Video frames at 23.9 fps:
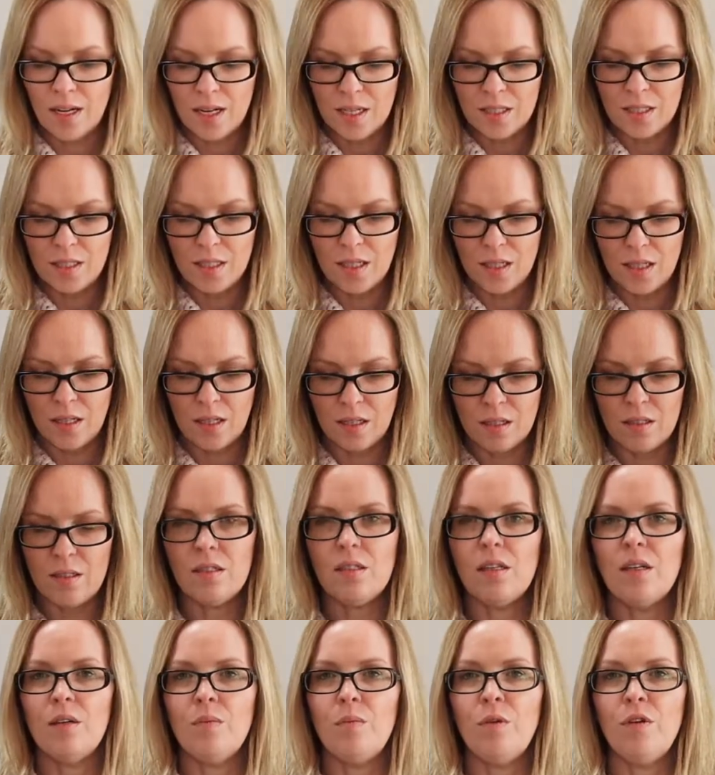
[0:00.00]
adding
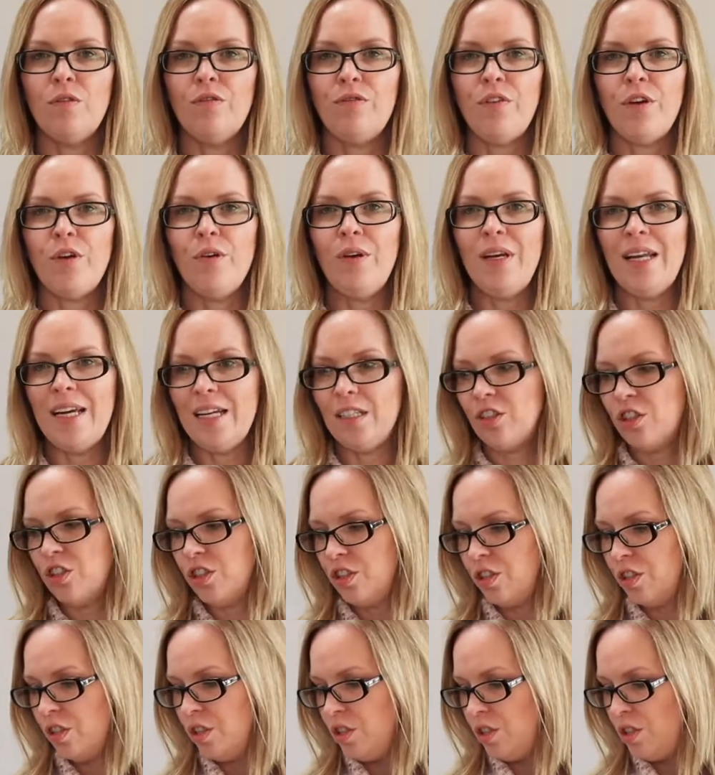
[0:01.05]
some
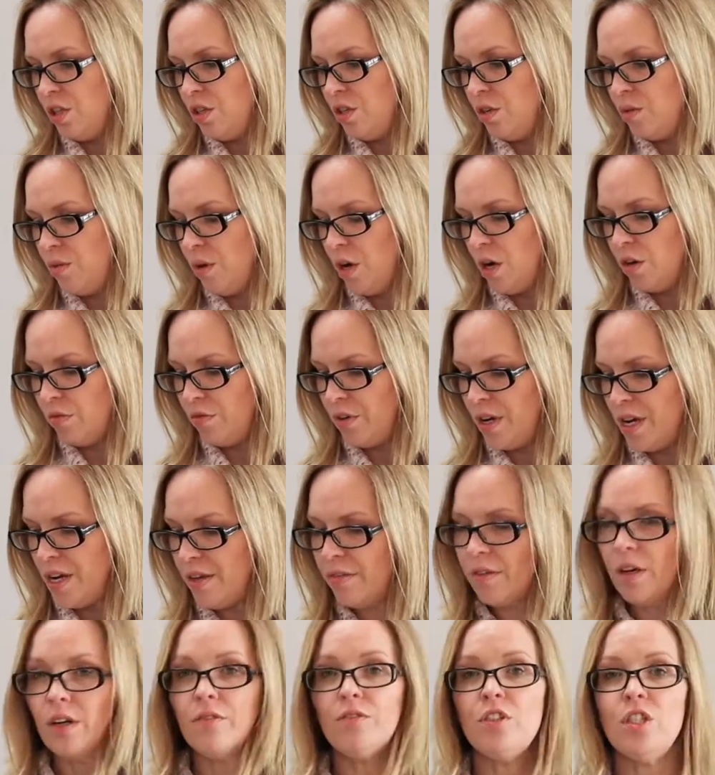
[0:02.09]
foliage to our
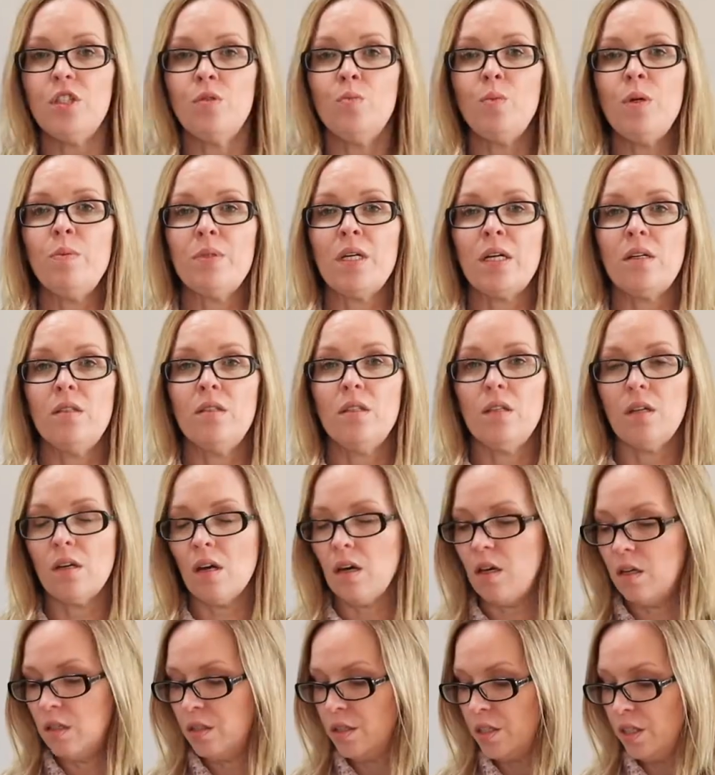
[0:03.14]
wreath. I've just whipped out into the
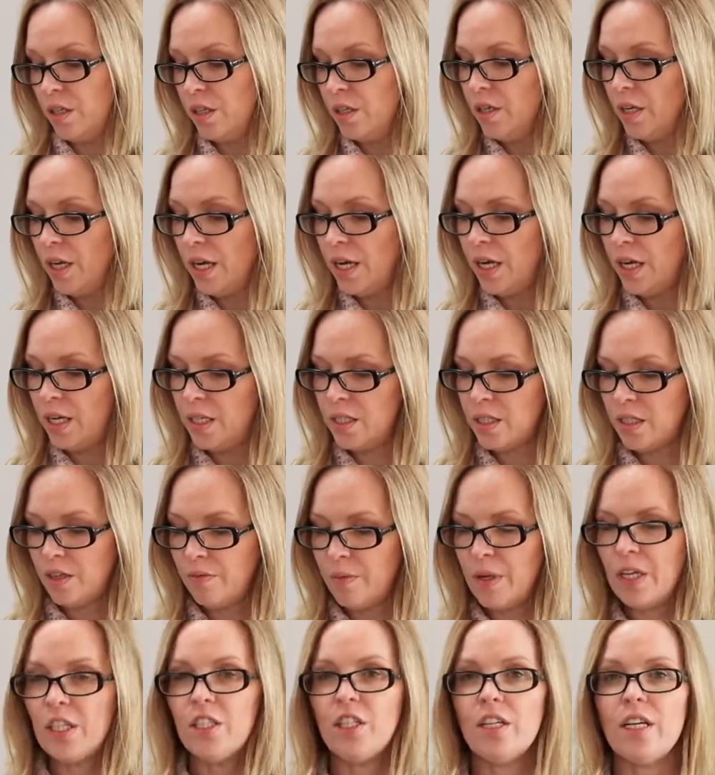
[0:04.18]
garden and I've
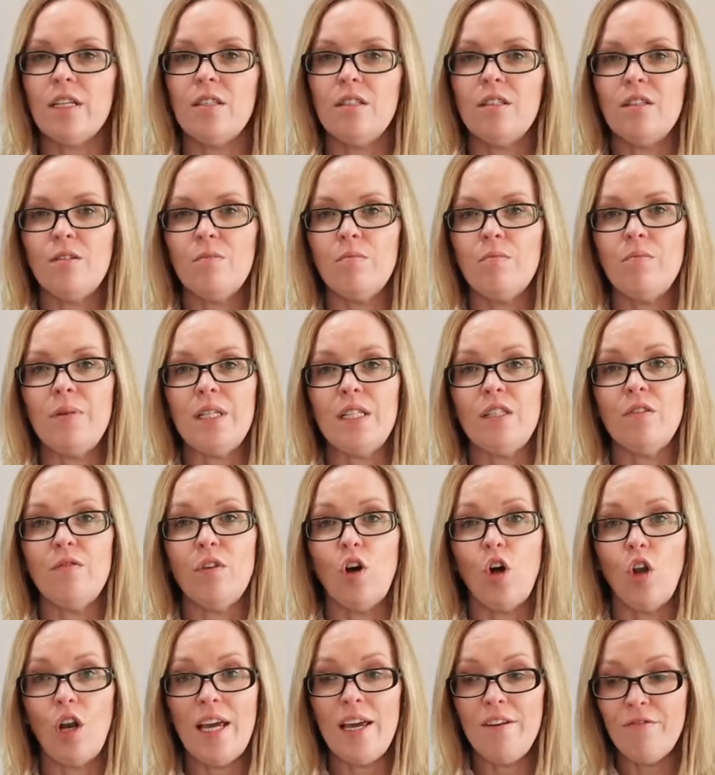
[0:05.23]
managed to get some bits of
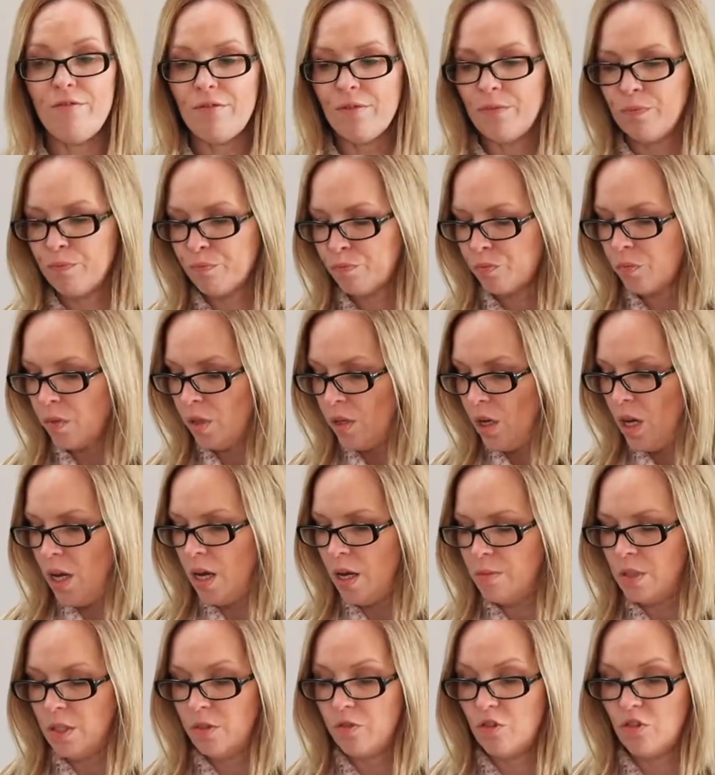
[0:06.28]
olive. So
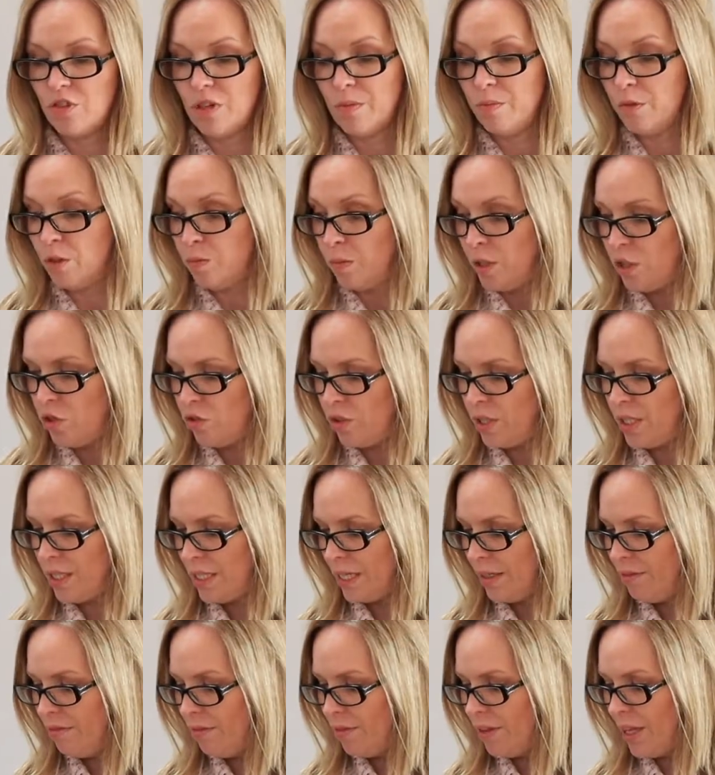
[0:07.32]
I've trimmed my trees
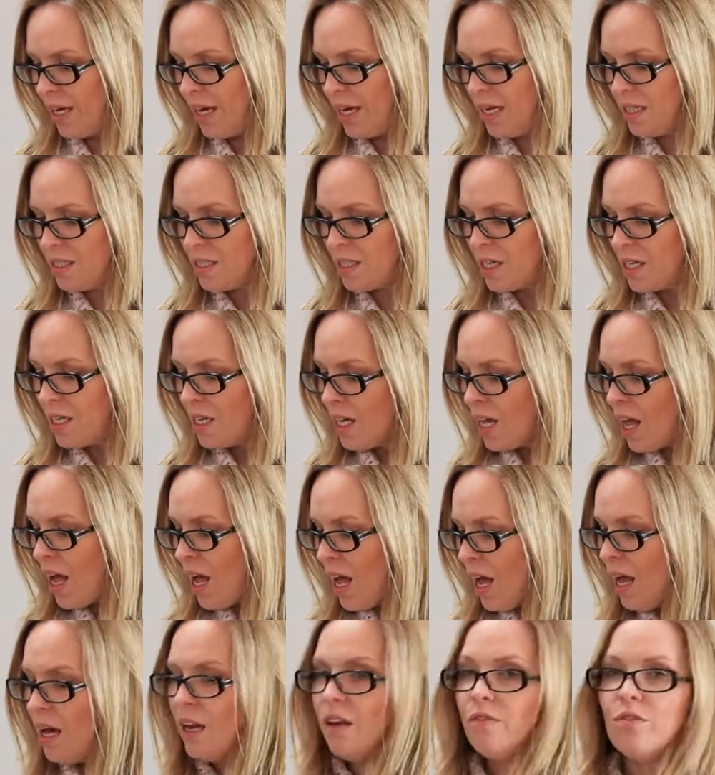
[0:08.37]
down for that.
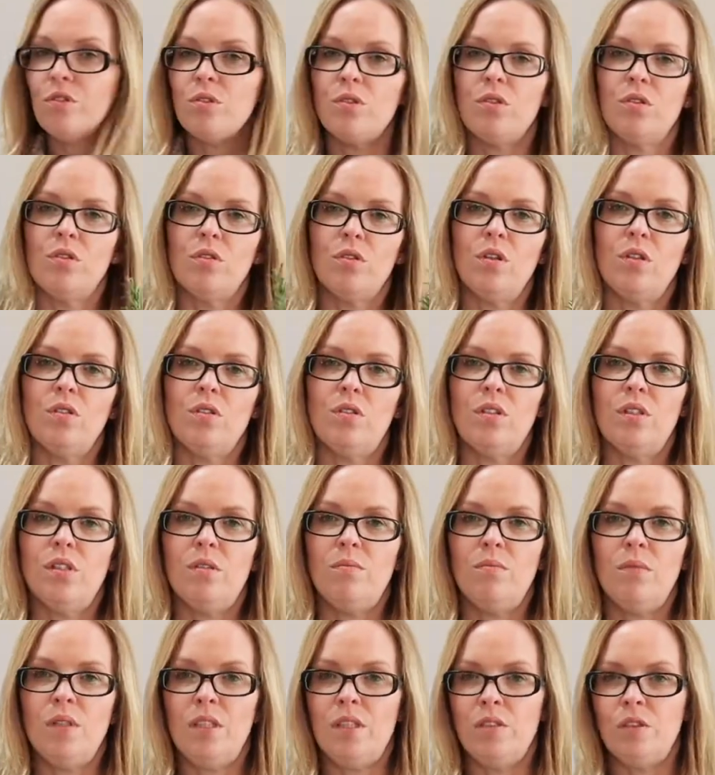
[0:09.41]
And I've also got
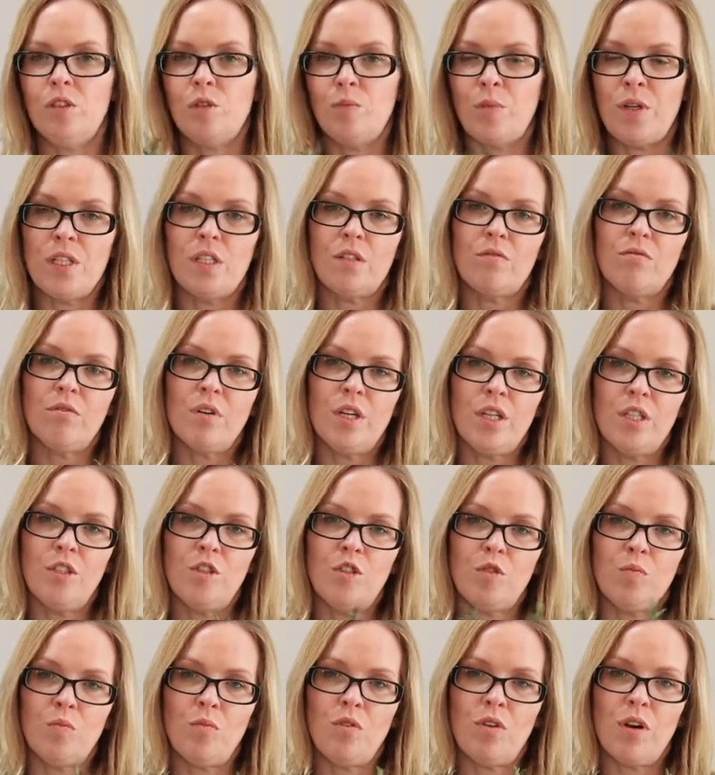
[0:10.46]
some little sprigs of
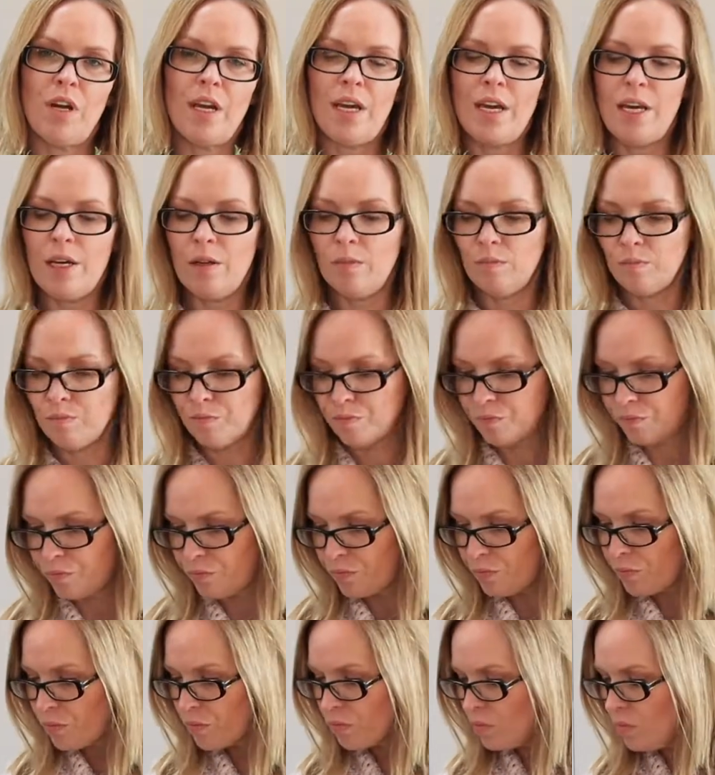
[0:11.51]
rosemary
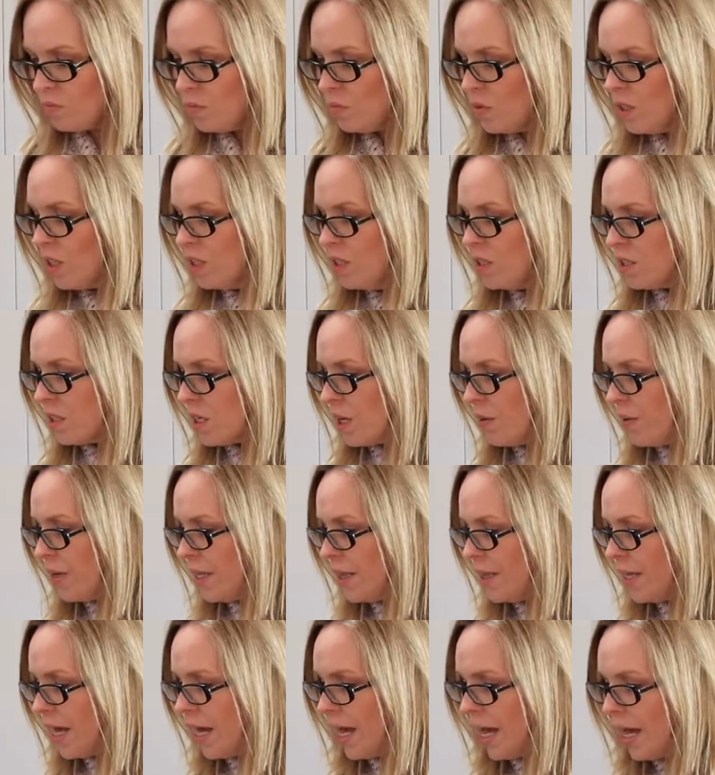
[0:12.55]
to go
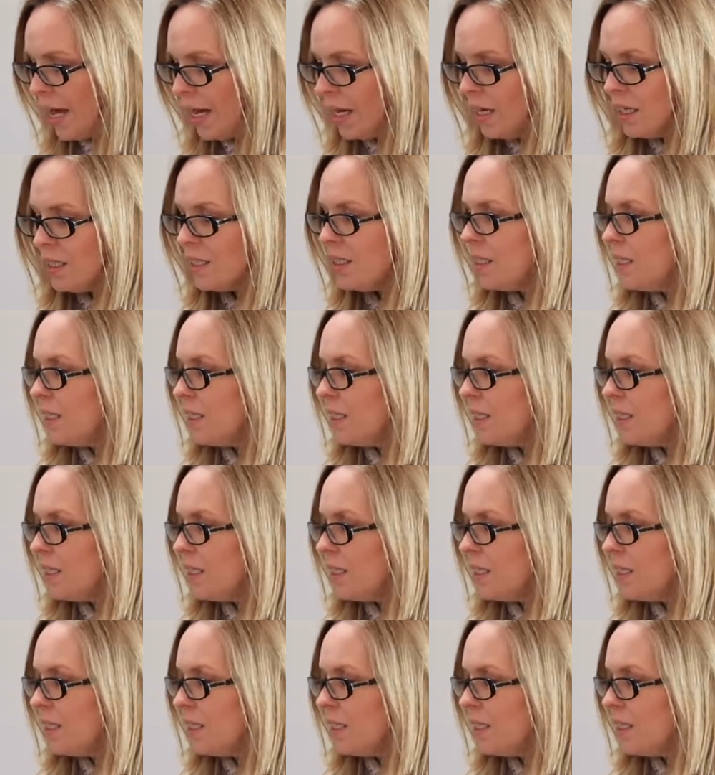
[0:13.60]
in there,